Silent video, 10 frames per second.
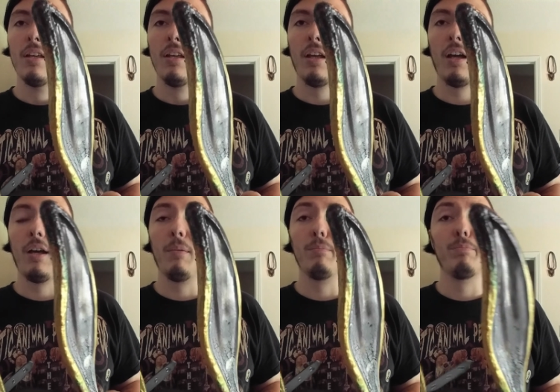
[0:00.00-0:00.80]

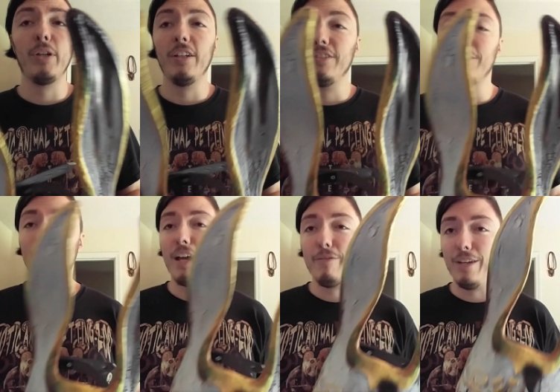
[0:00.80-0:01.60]
but you'll
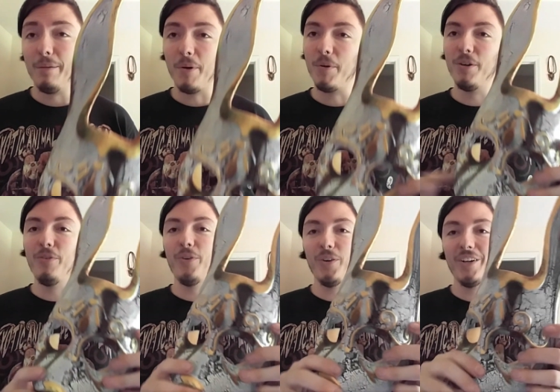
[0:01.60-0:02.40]
just have to take my word
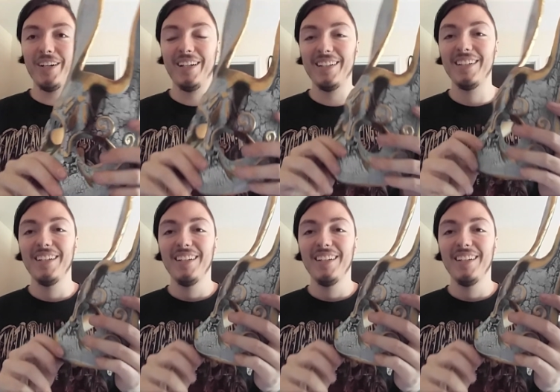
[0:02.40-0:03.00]
for it.